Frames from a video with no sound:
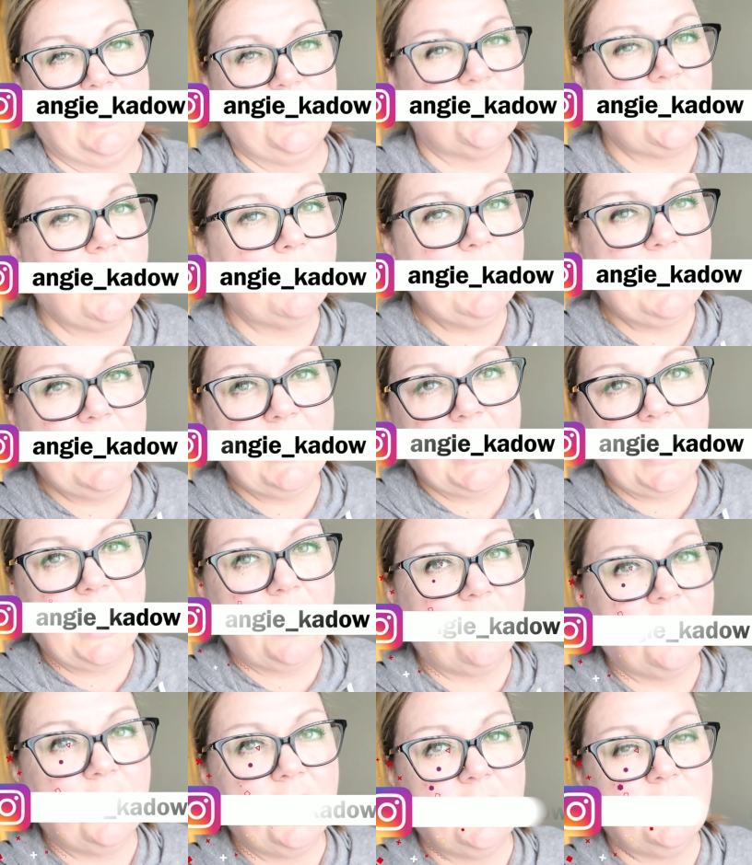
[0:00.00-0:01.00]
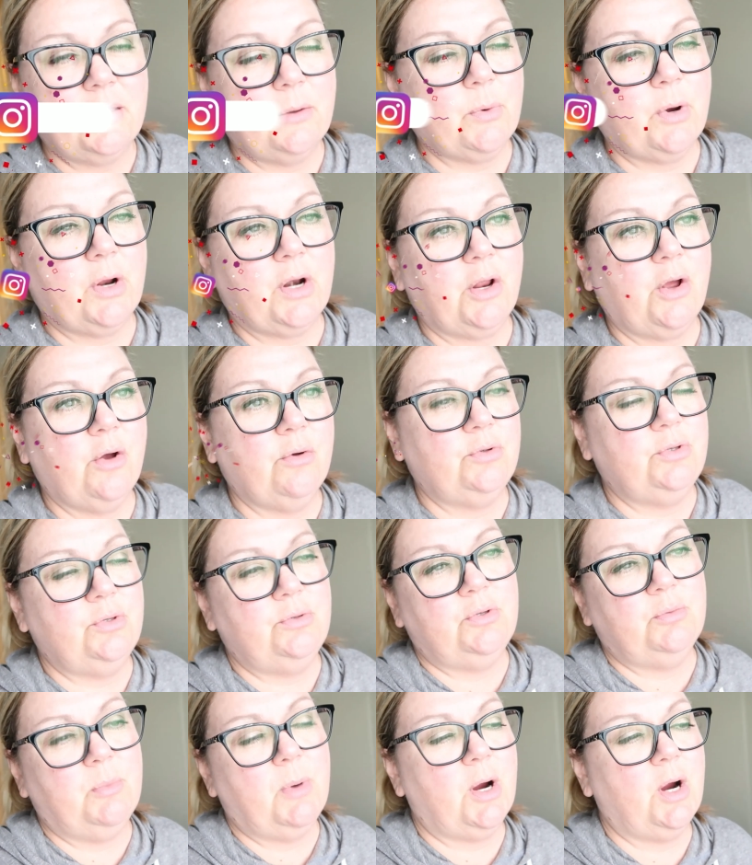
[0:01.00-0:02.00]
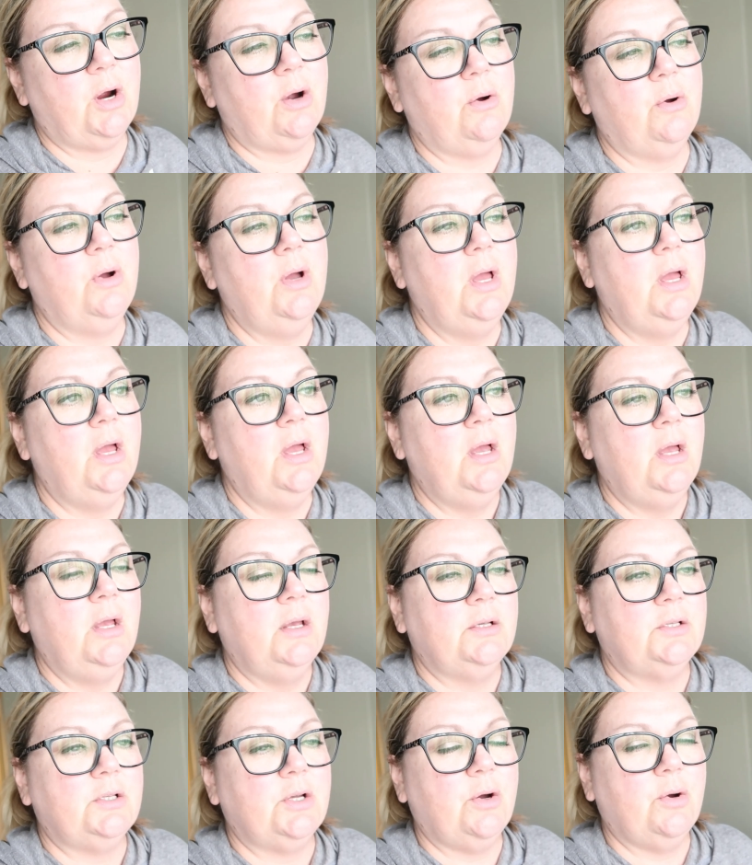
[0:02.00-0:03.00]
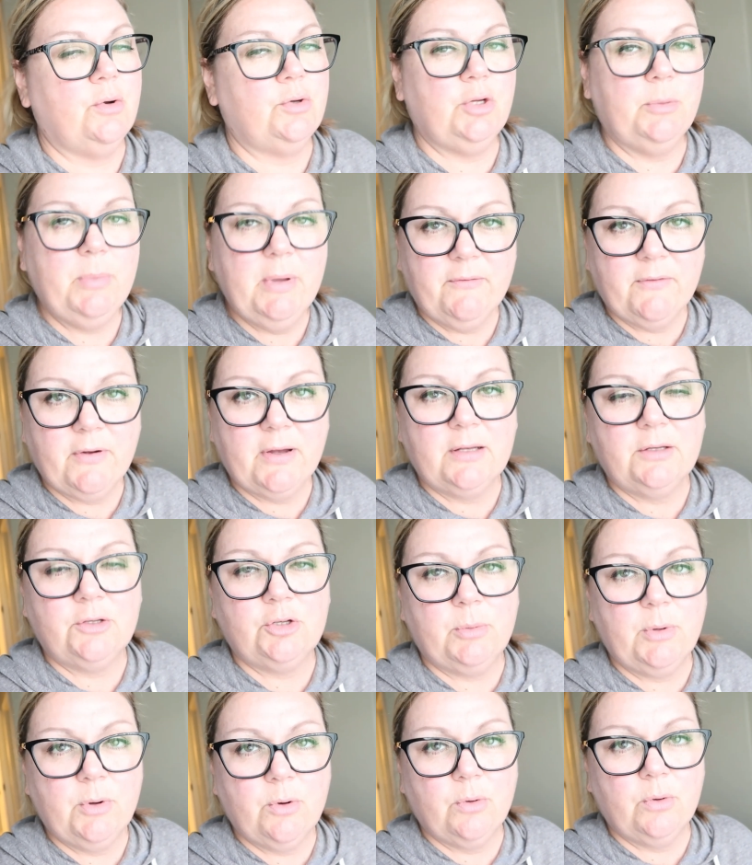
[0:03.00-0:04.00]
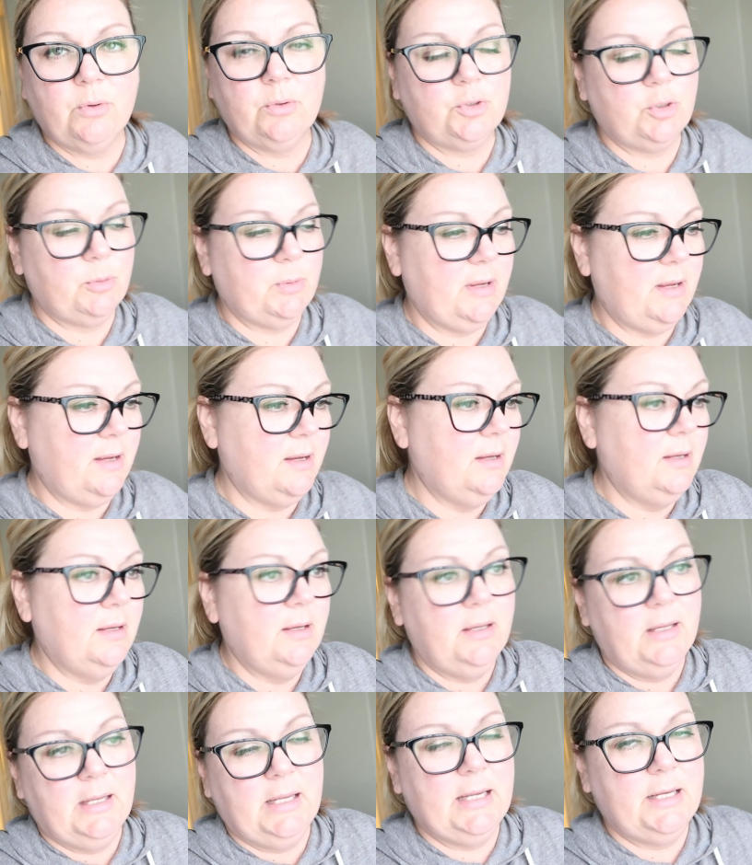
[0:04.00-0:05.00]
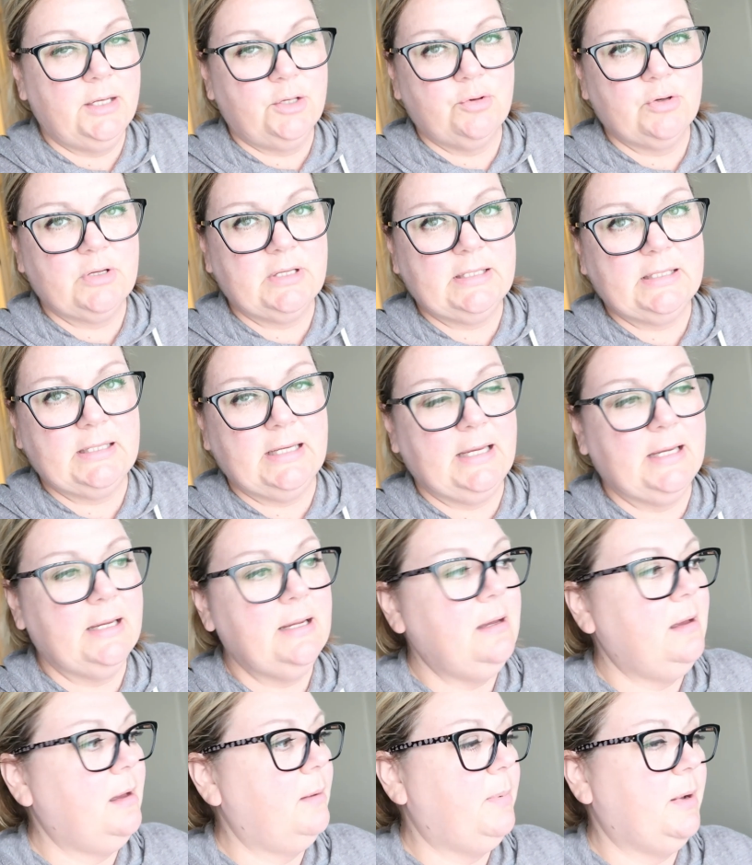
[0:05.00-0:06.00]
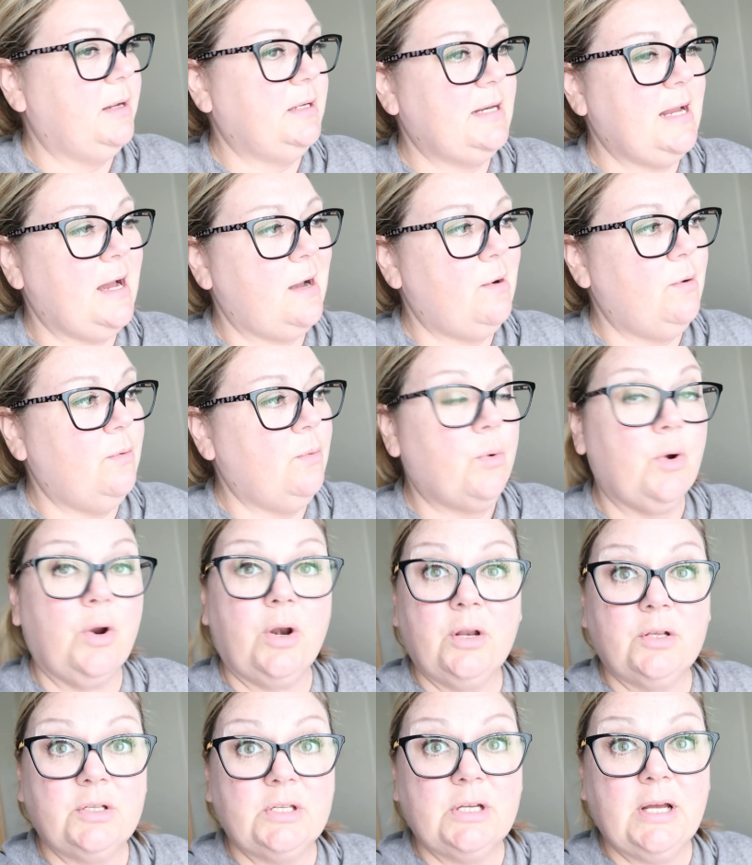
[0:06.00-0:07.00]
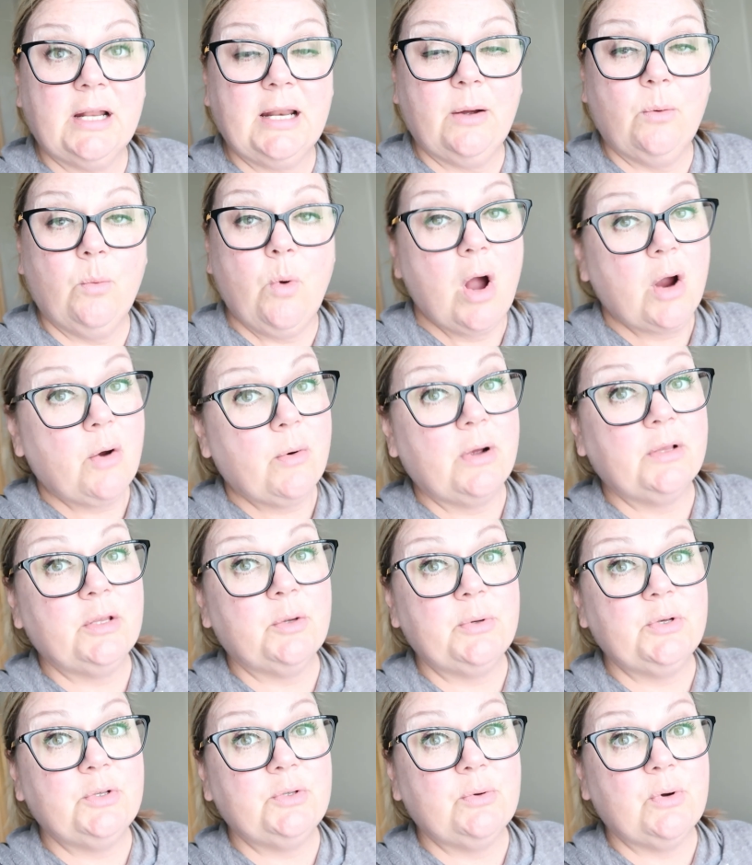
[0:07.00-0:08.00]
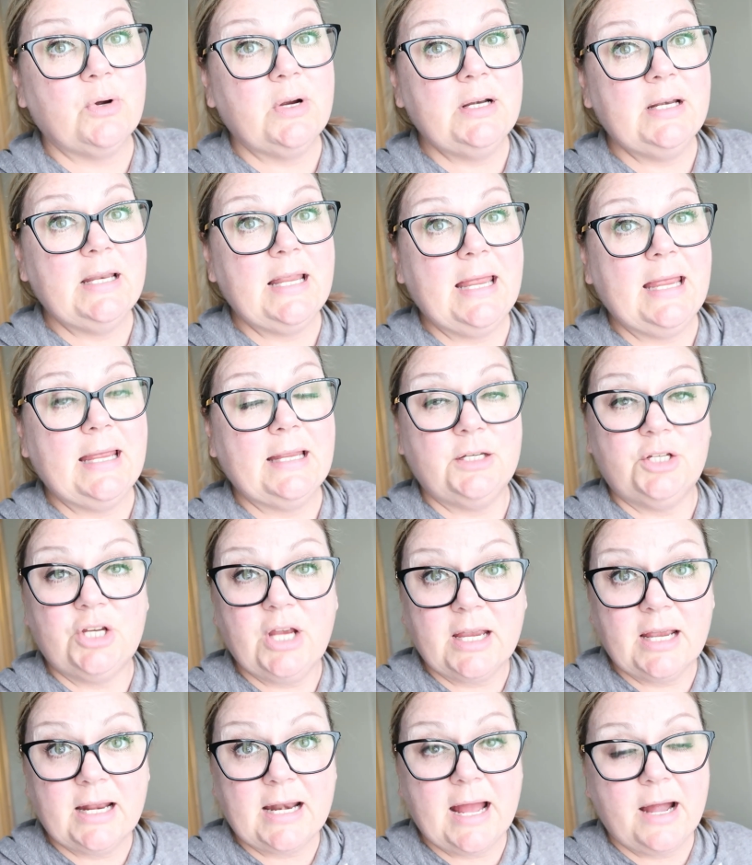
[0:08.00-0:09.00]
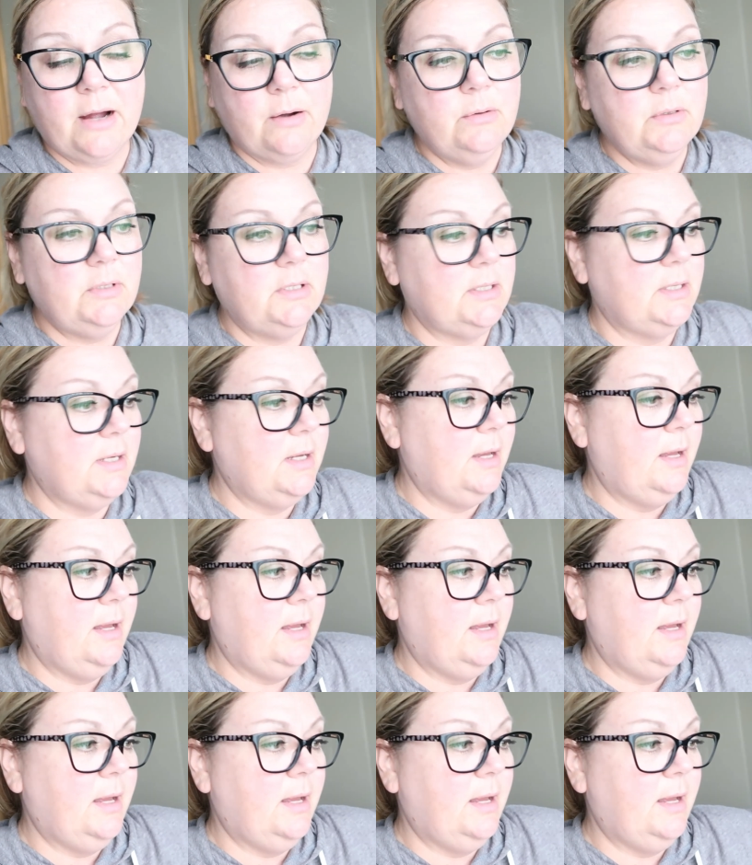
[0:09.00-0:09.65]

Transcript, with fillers: shopping area that we're going to go to tomorrow. So should be fun, should be cool, should be interesting. But now we're going to kind of walk around the resort and check it out,